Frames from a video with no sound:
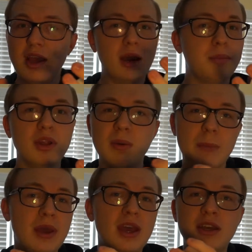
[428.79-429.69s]
I pull out my
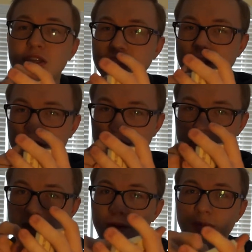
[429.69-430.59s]
pen,
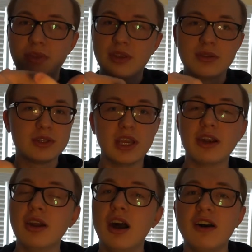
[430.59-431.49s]
tear
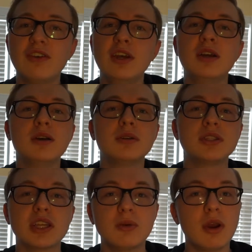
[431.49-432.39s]
it off,
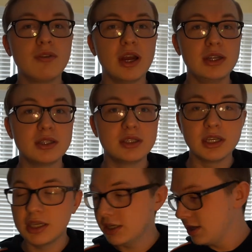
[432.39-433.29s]
stick it wherever I need to
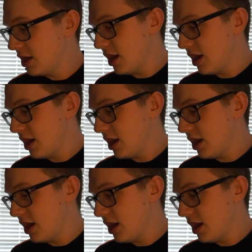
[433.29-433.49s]
stick it.